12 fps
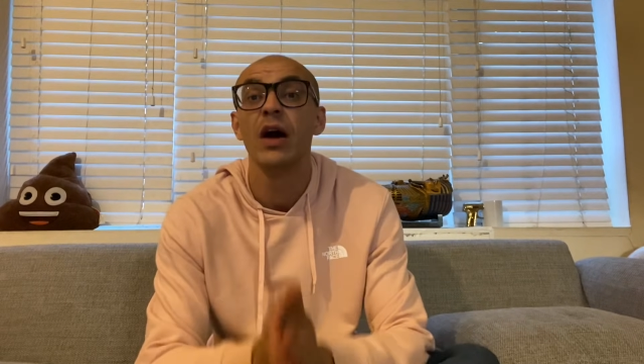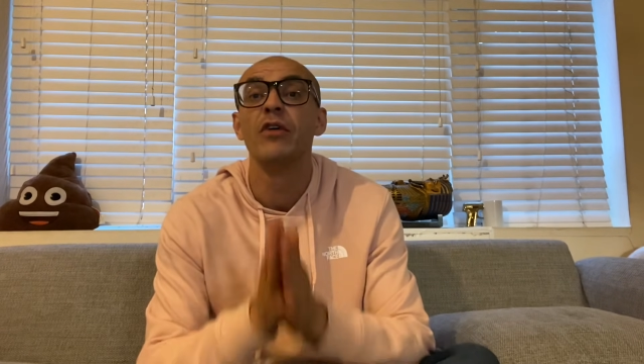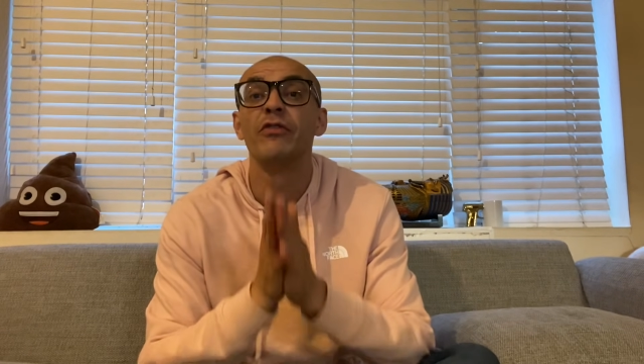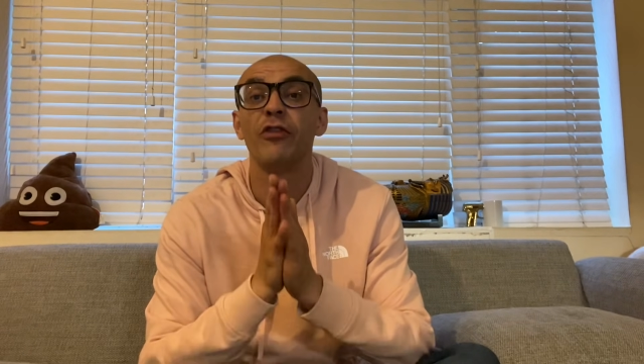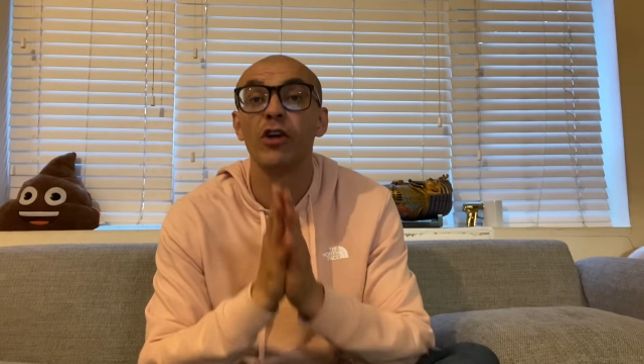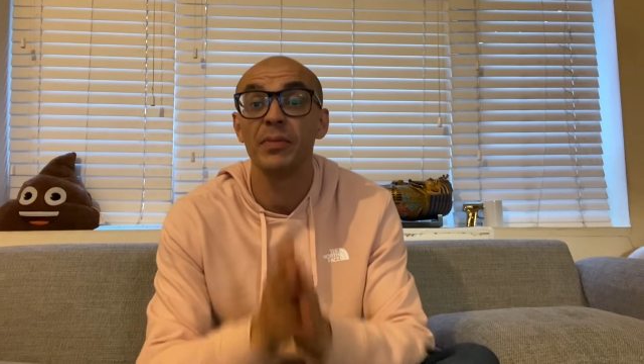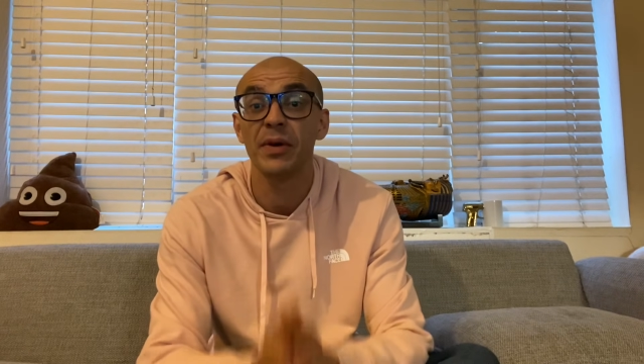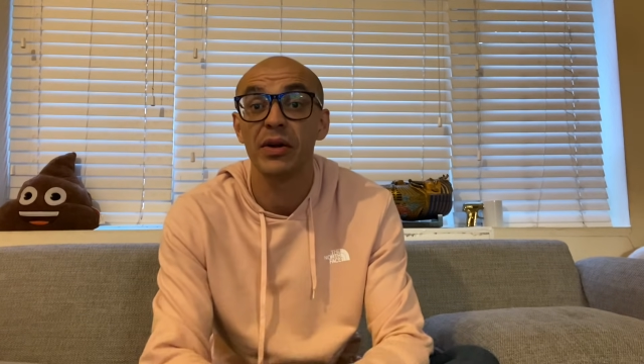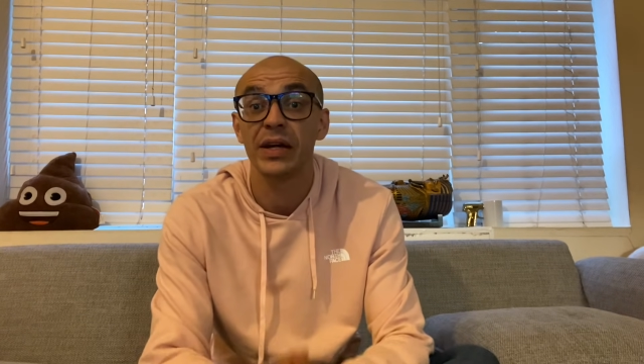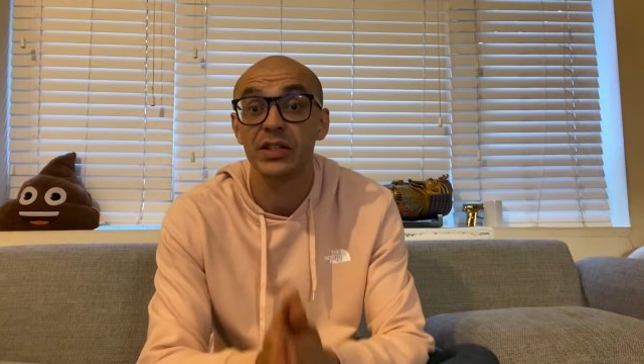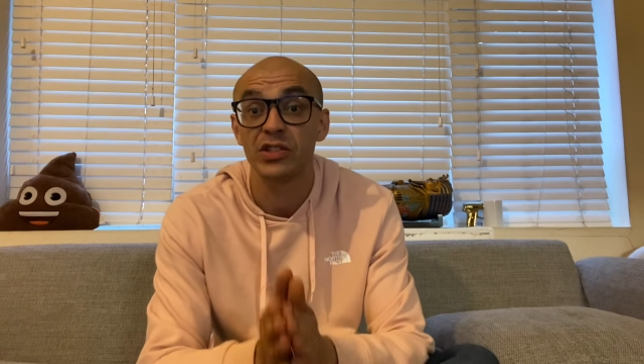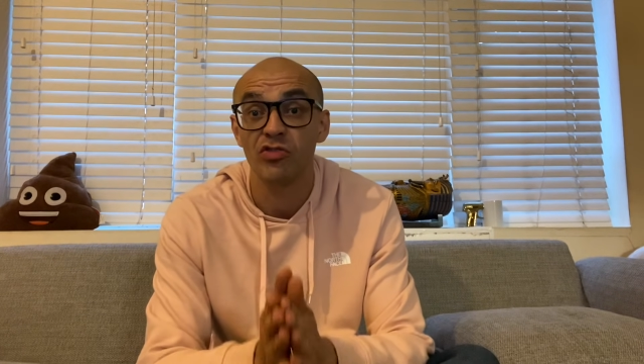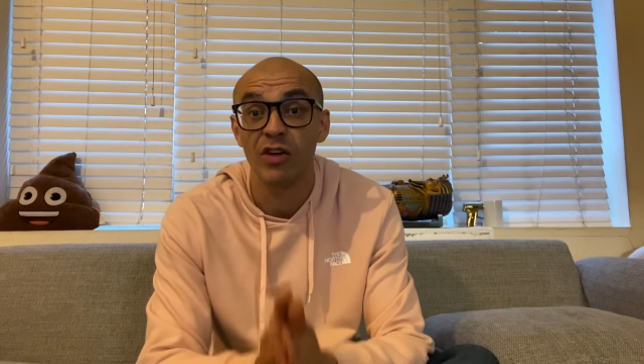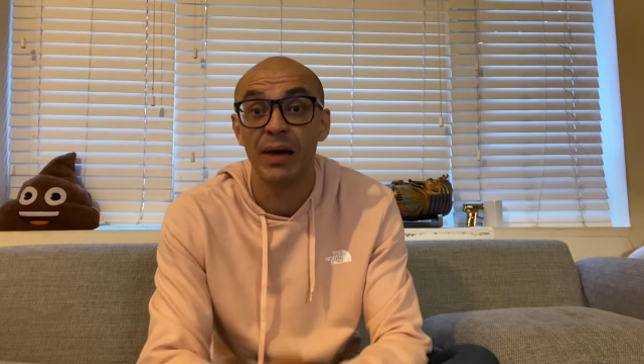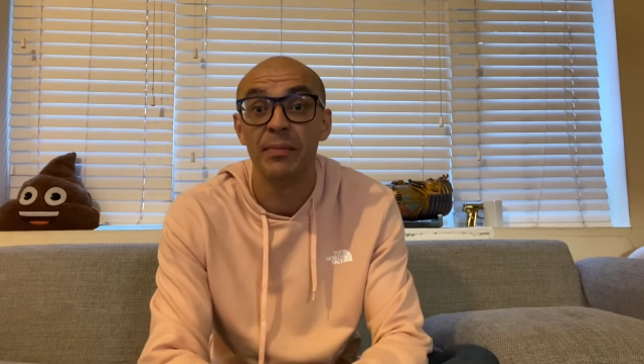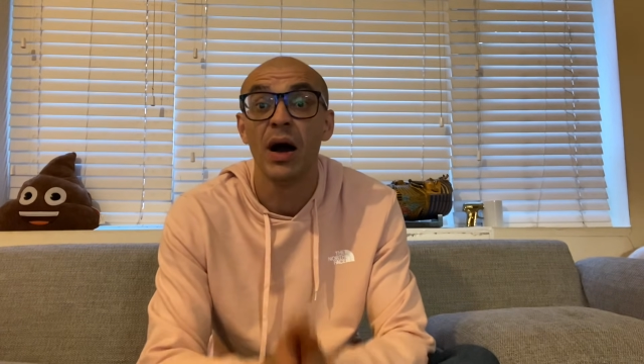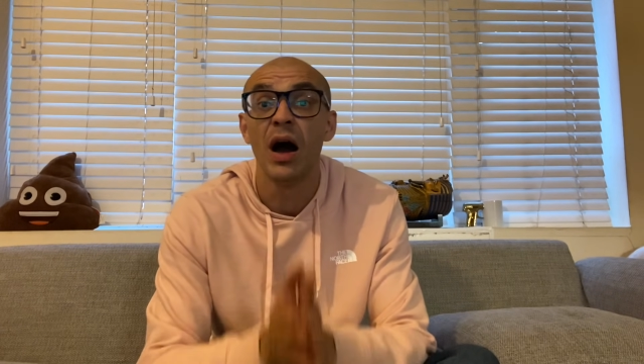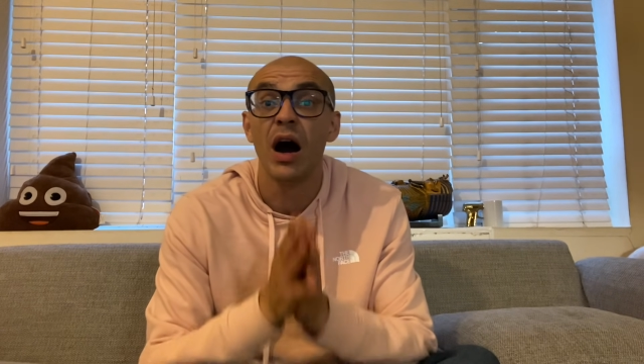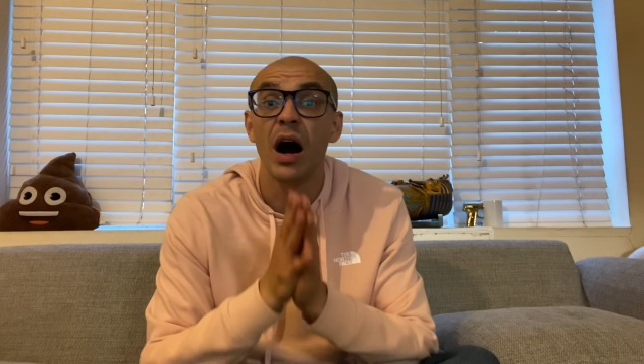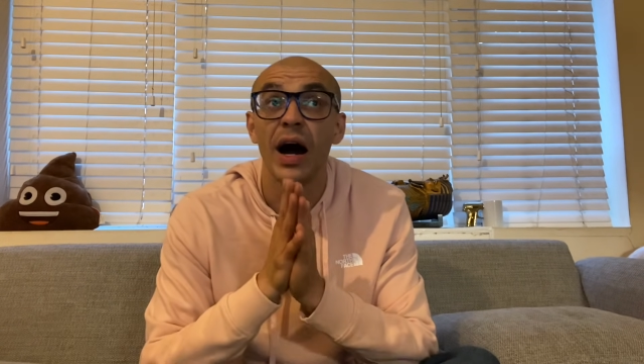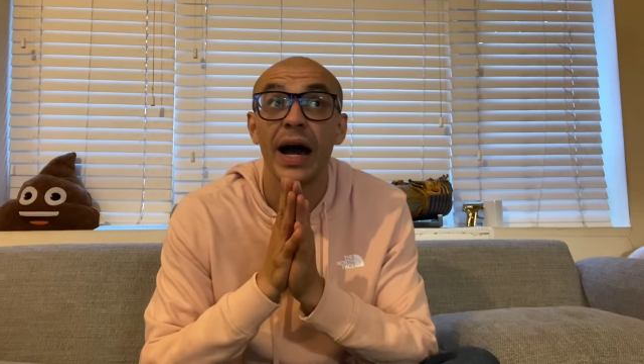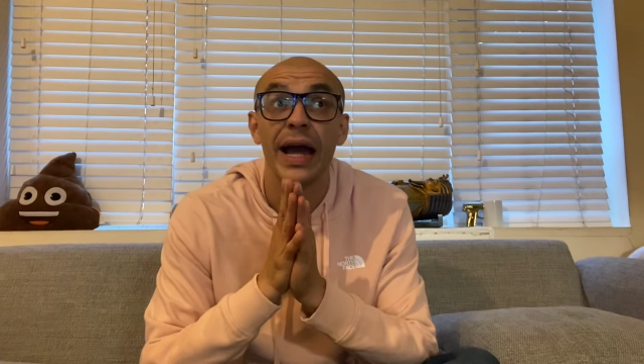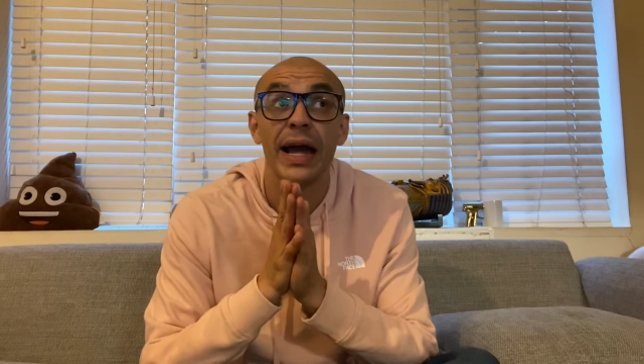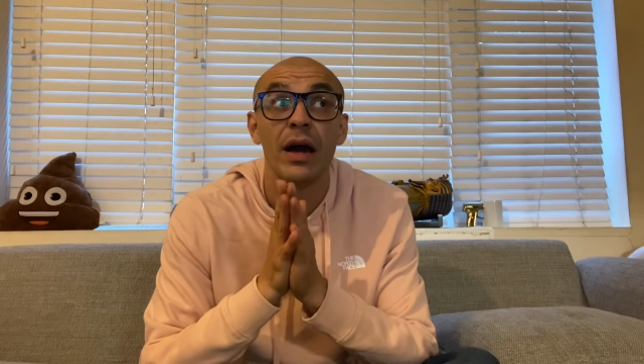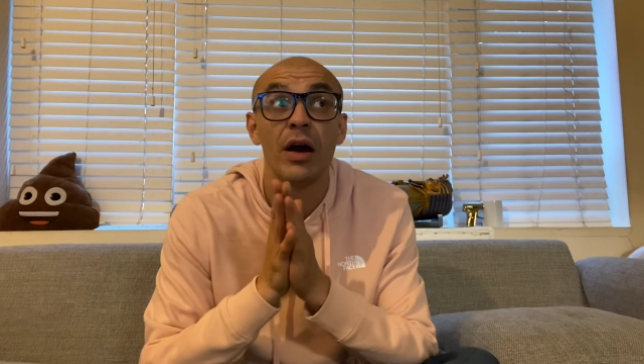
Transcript: Follow me on Instagram. I